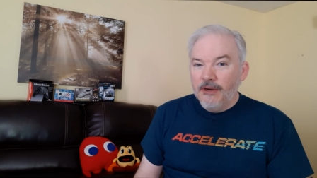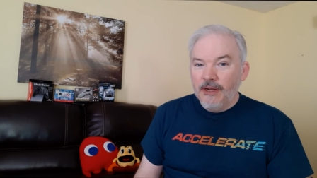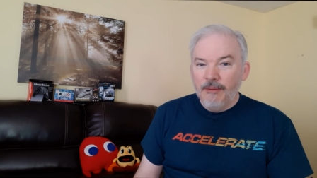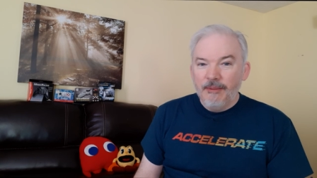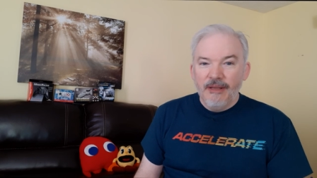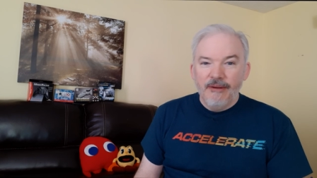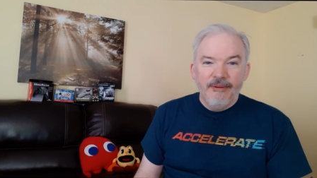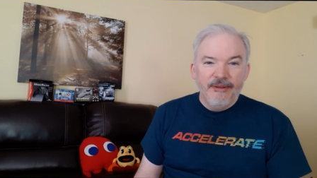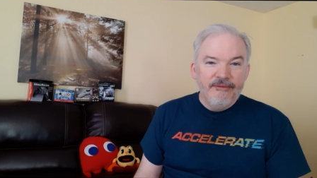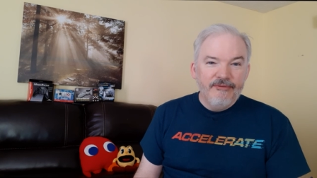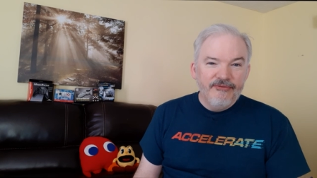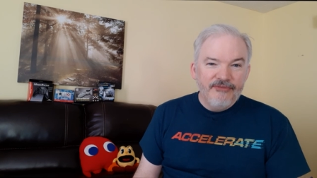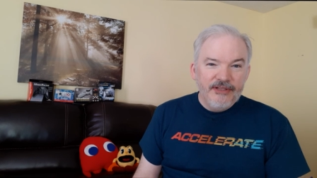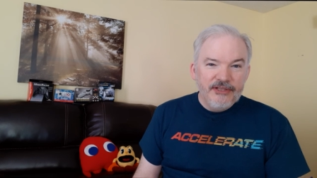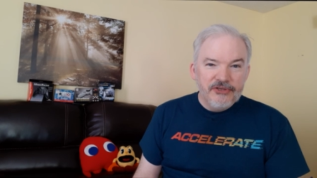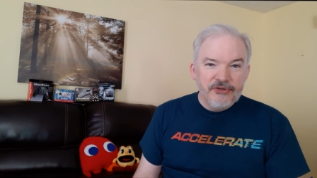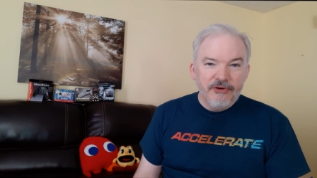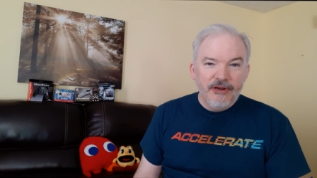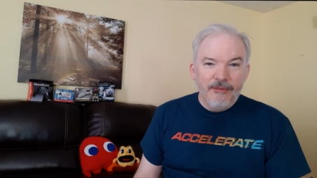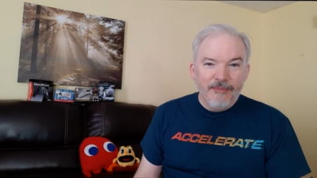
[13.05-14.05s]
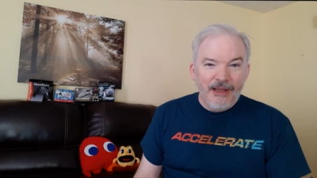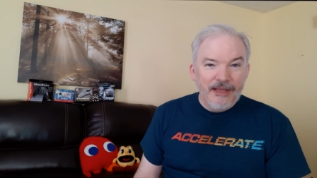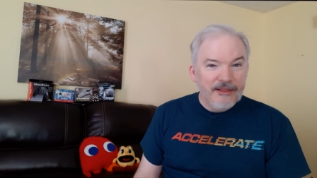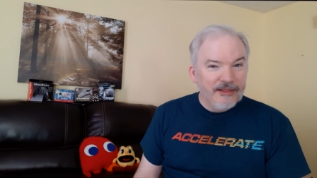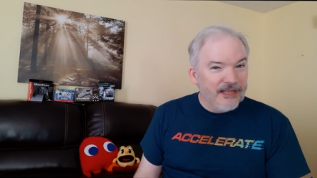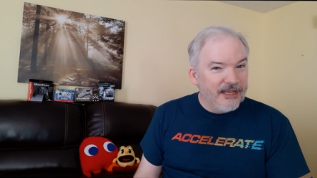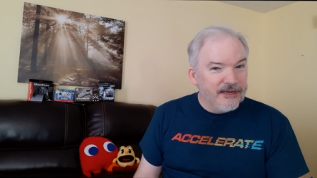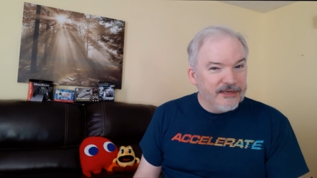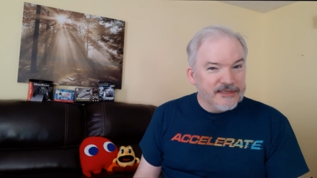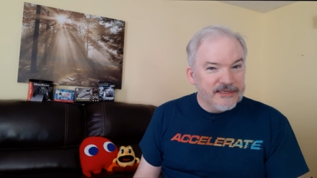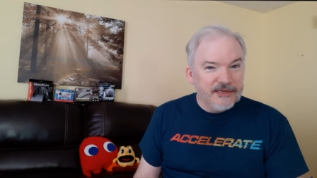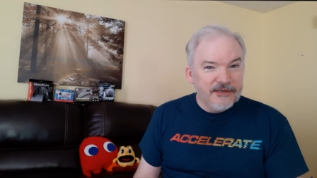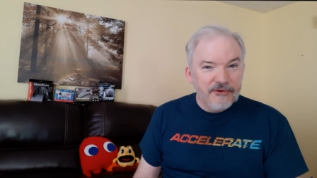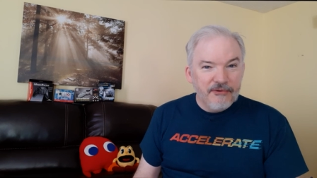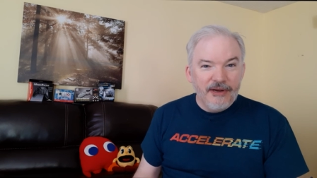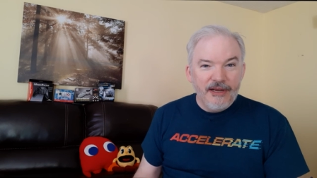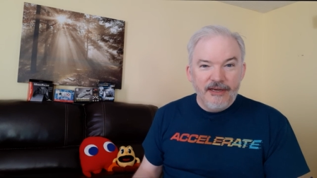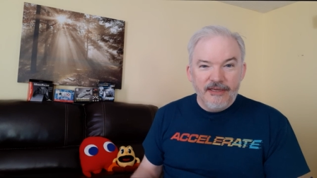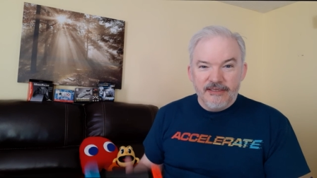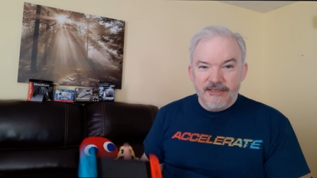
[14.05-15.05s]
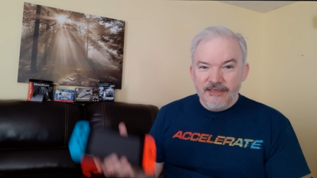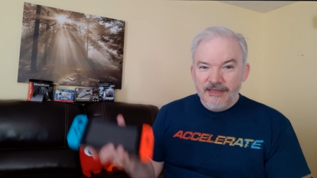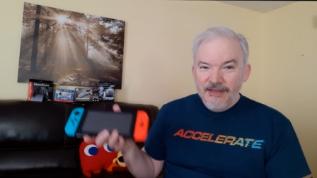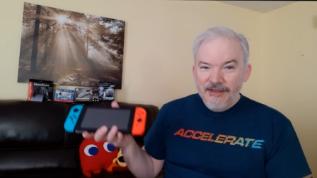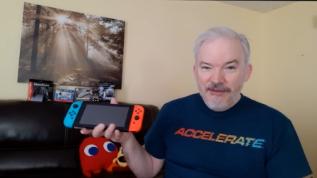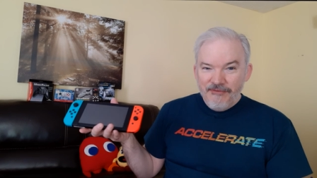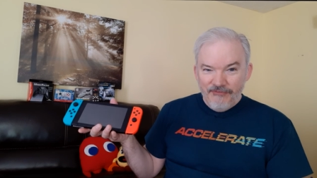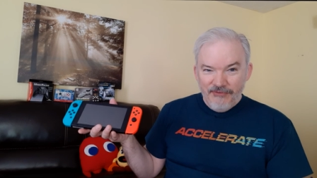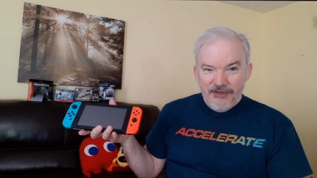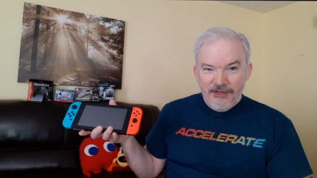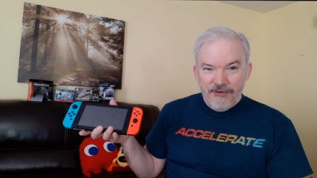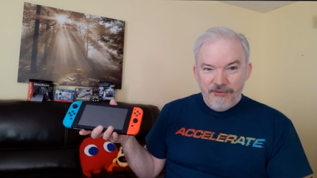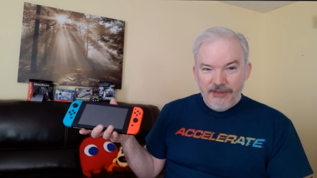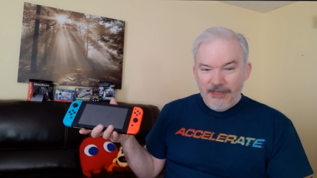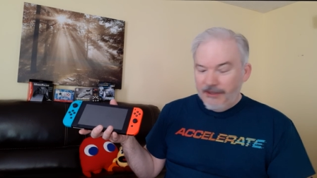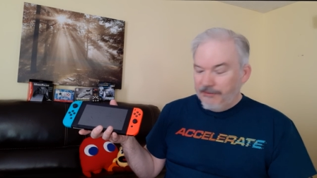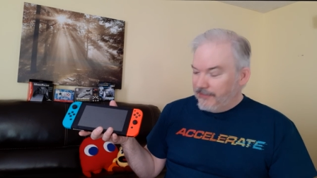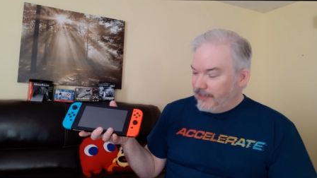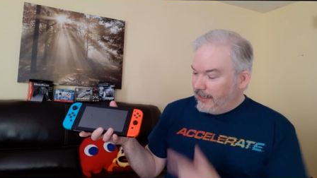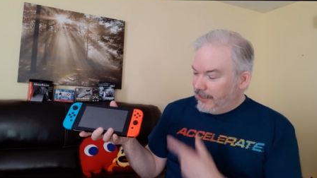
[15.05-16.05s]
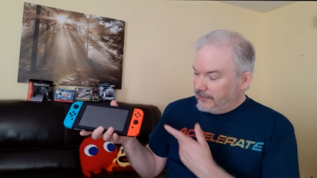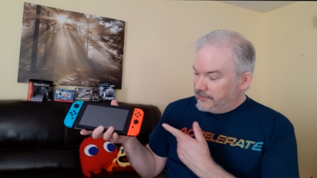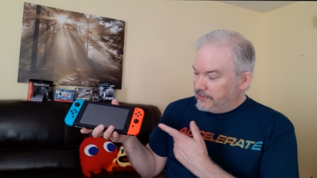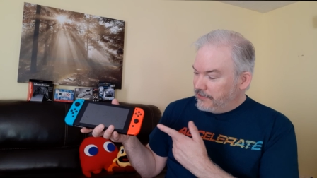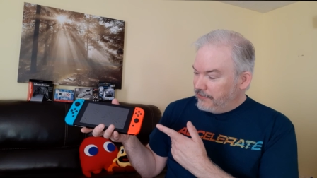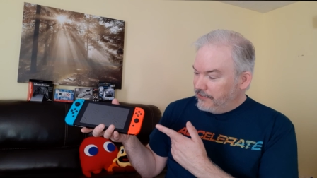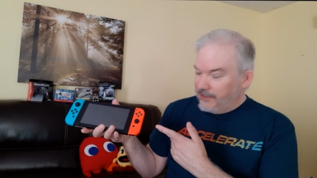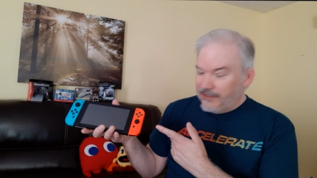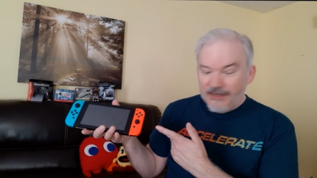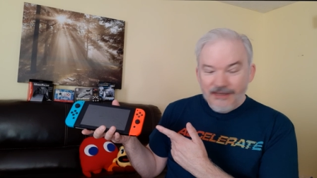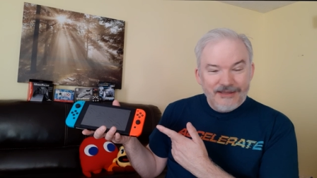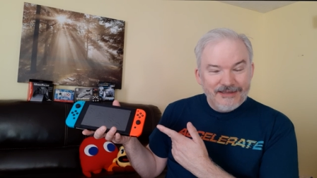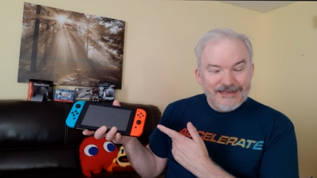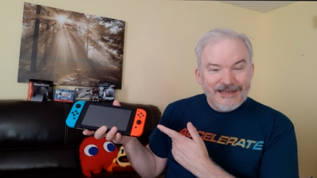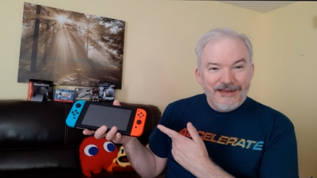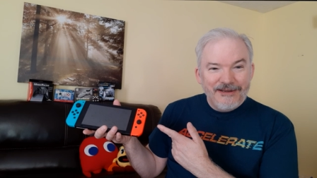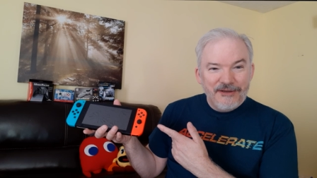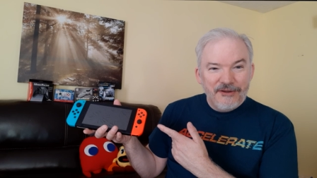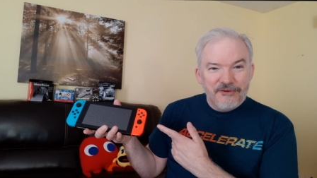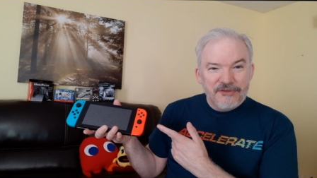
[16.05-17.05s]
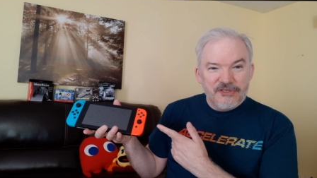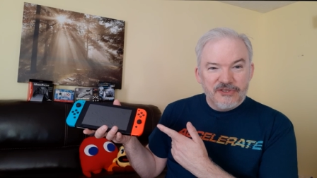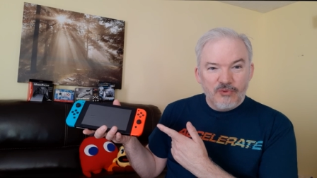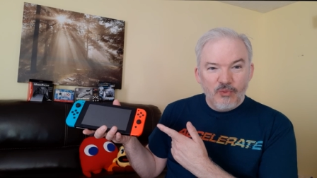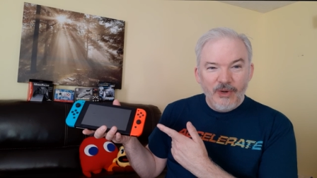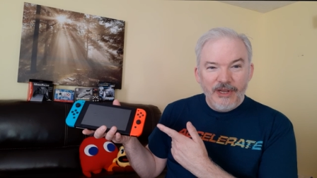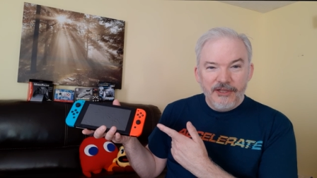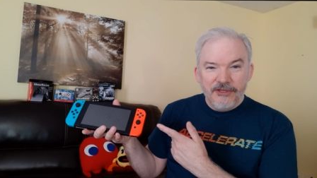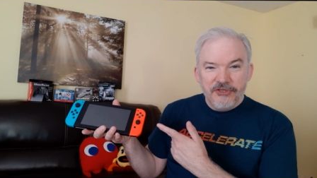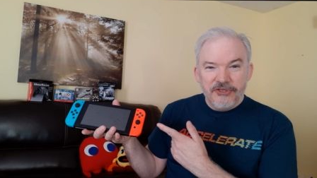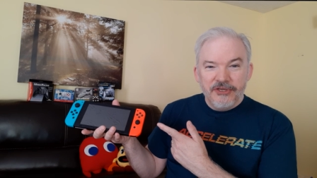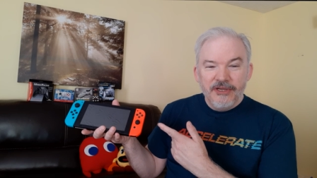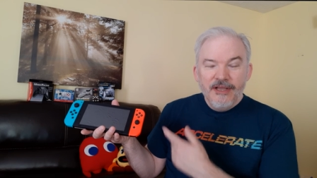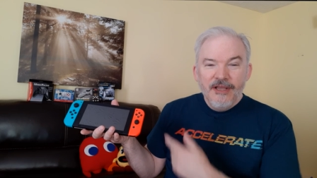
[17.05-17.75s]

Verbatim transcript: I'm going to be featuring my latest and greatest video game console, the Nintendo Switch,